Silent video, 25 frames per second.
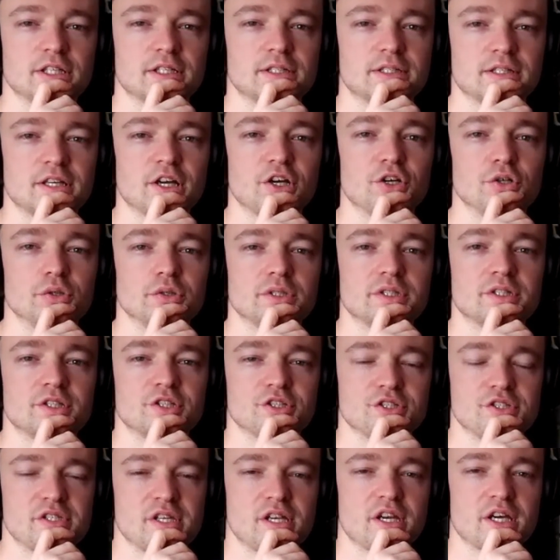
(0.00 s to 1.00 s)
code
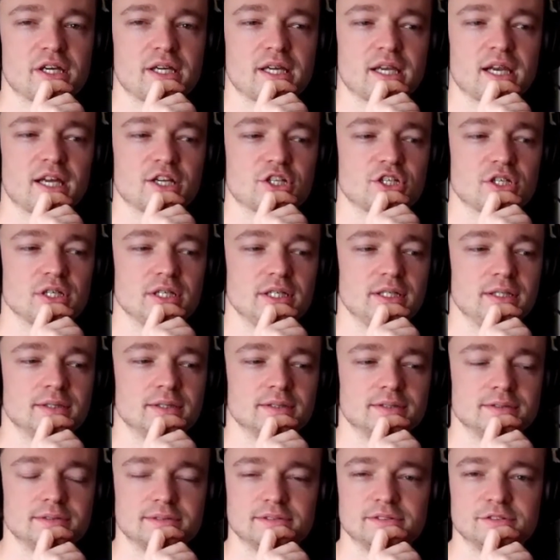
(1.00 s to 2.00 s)
because then I can actually
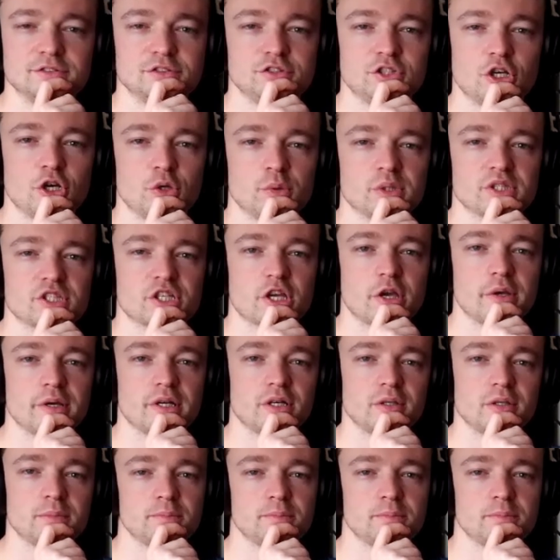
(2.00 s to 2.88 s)
know what's going on.